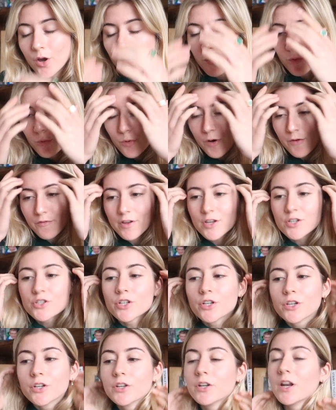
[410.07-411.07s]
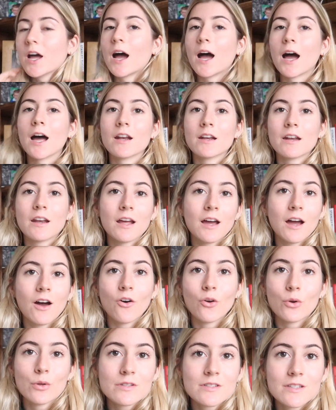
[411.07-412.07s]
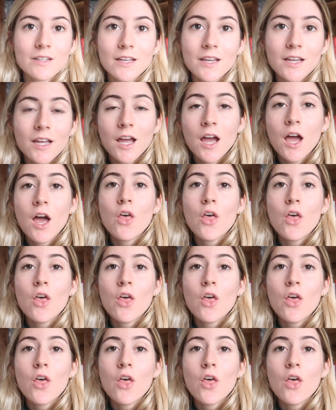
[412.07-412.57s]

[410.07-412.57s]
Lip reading: revision, and honestly,